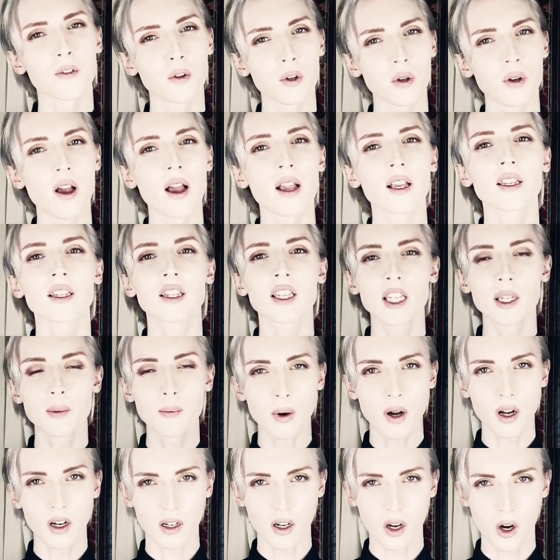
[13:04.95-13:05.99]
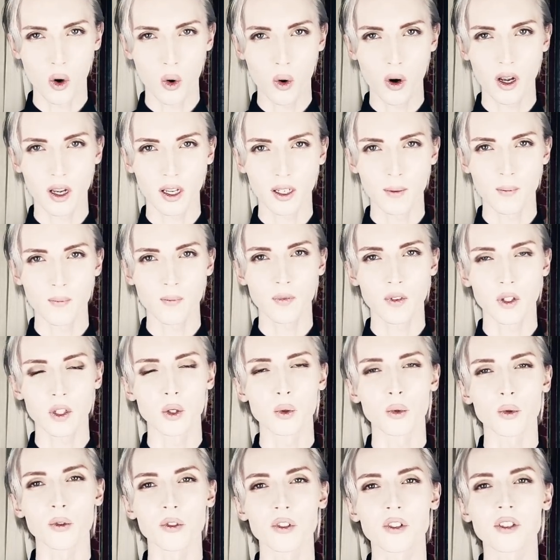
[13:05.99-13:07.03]
you keep on going,
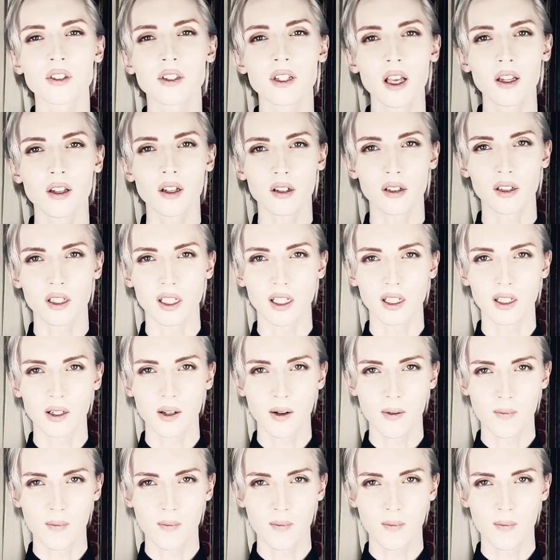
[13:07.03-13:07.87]
you will steadily